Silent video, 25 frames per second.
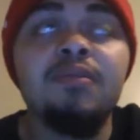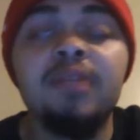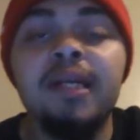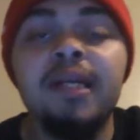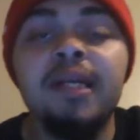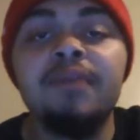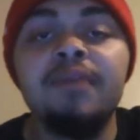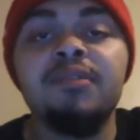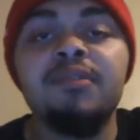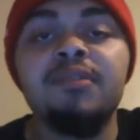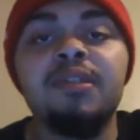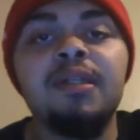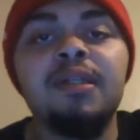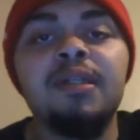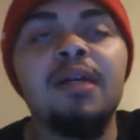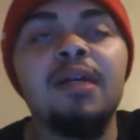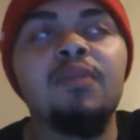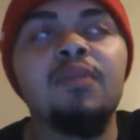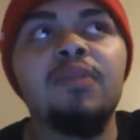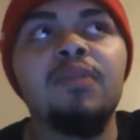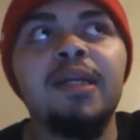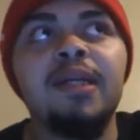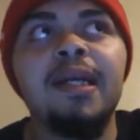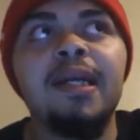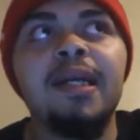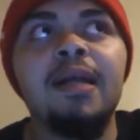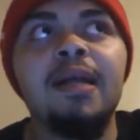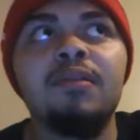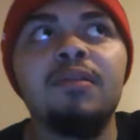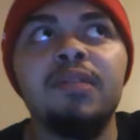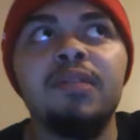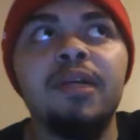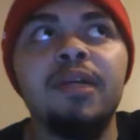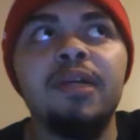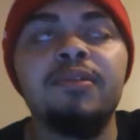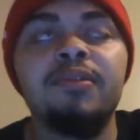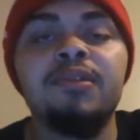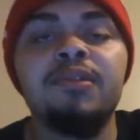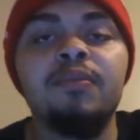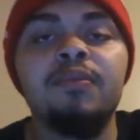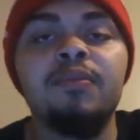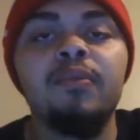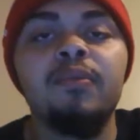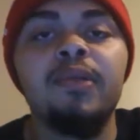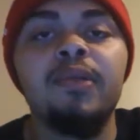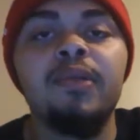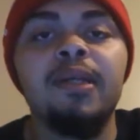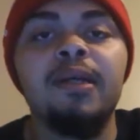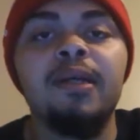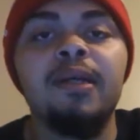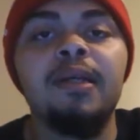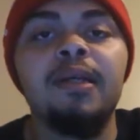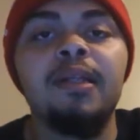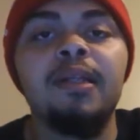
and Anderson. I don't think Gallows and Anderson won yet.